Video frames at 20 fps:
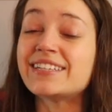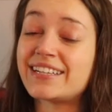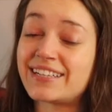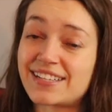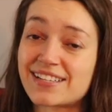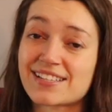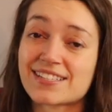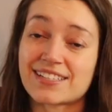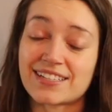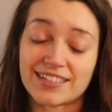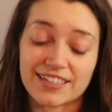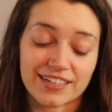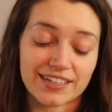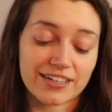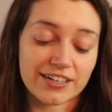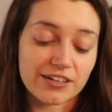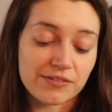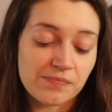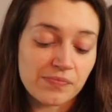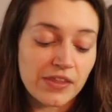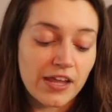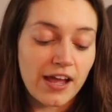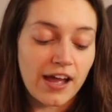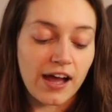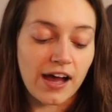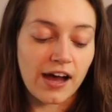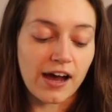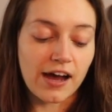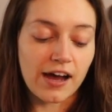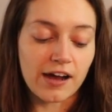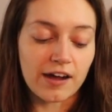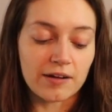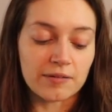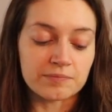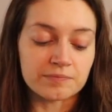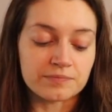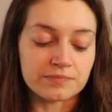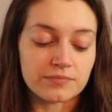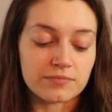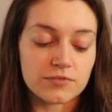innocent here.
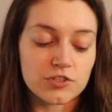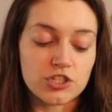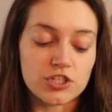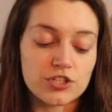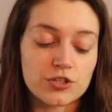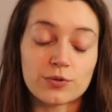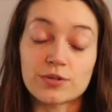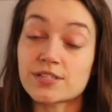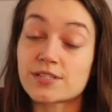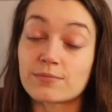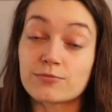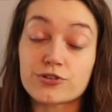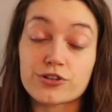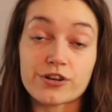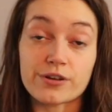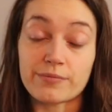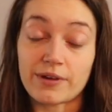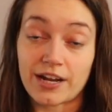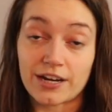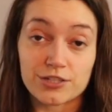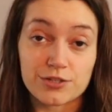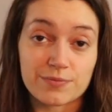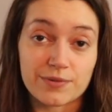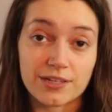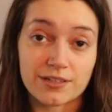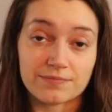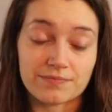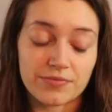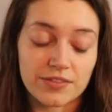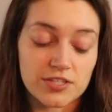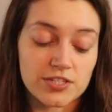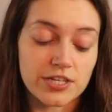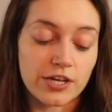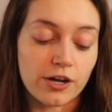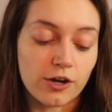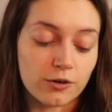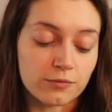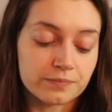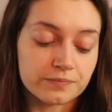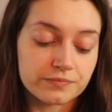Um, she's doing some jury management.
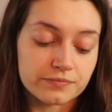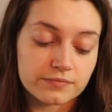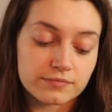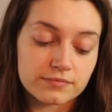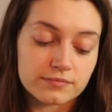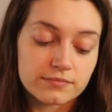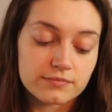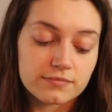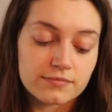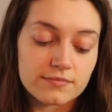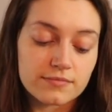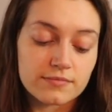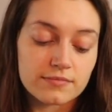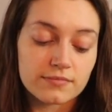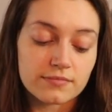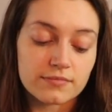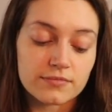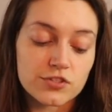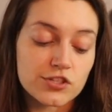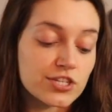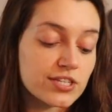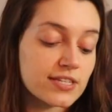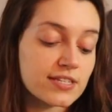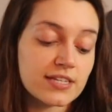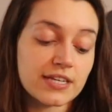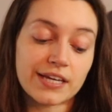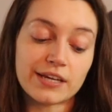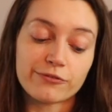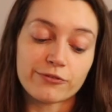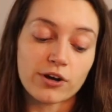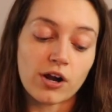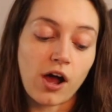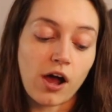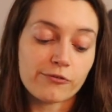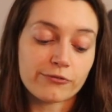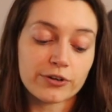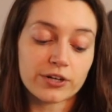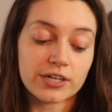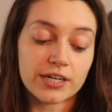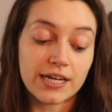So she says, Kiefer
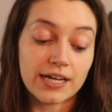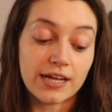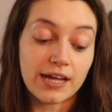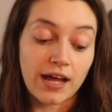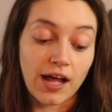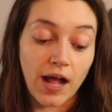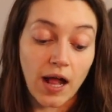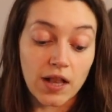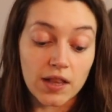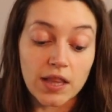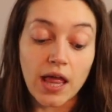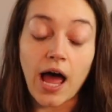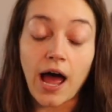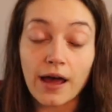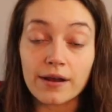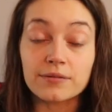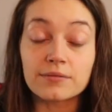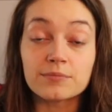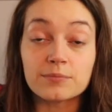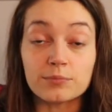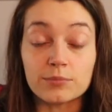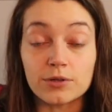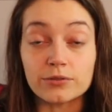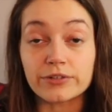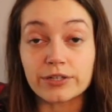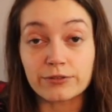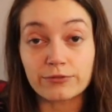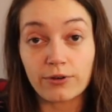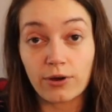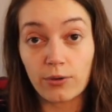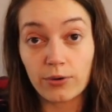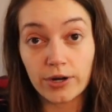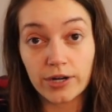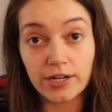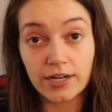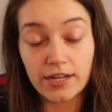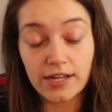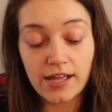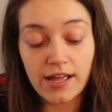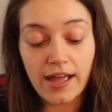offered a lot moving
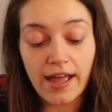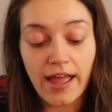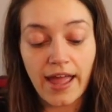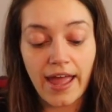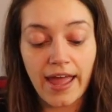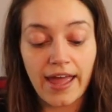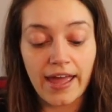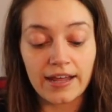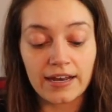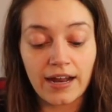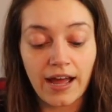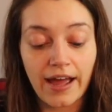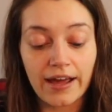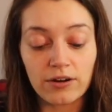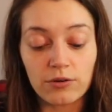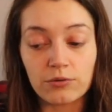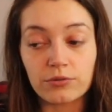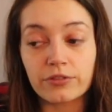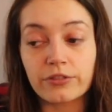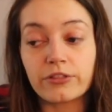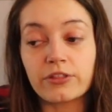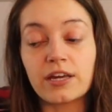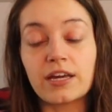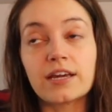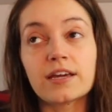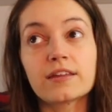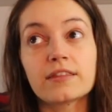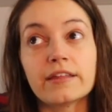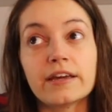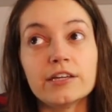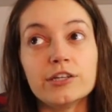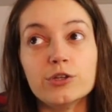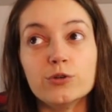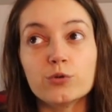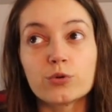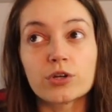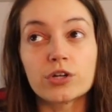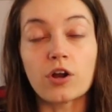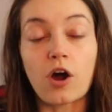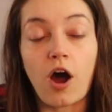forward. And I don't think that
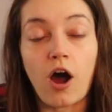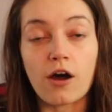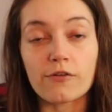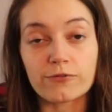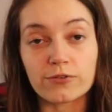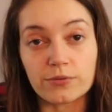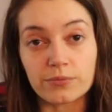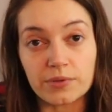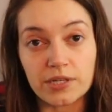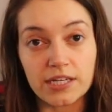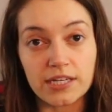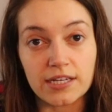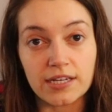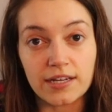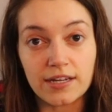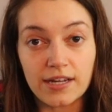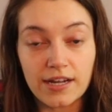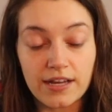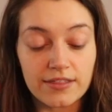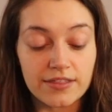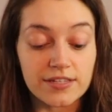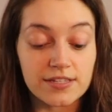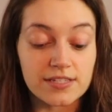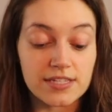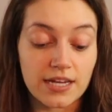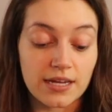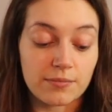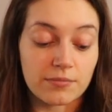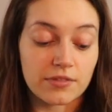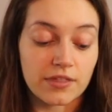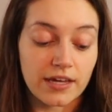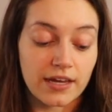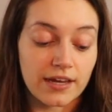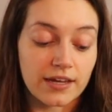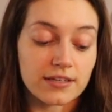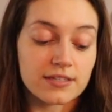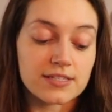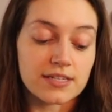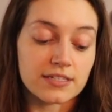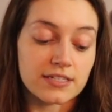you could offer me the same
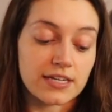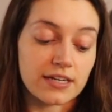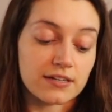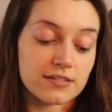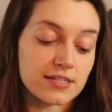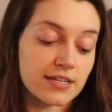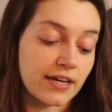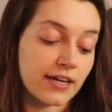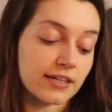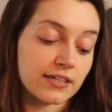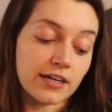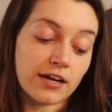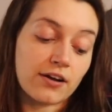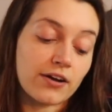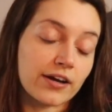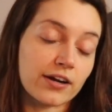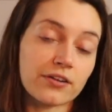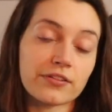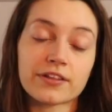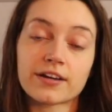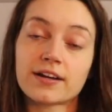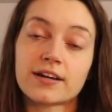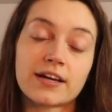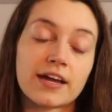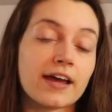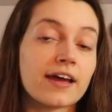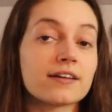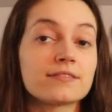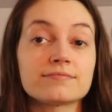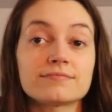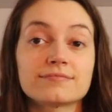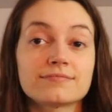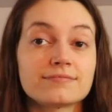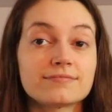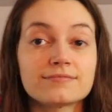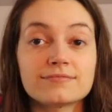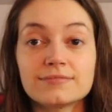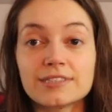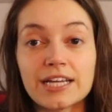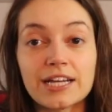things. And Tina's like, no, I don't think I can.
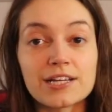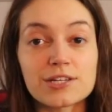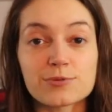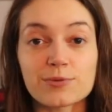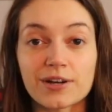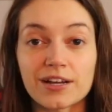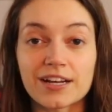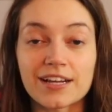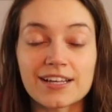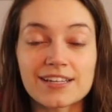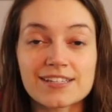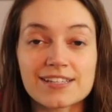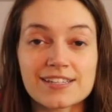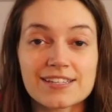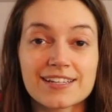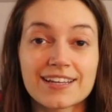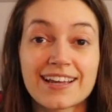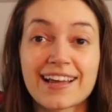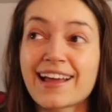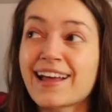It is what it is.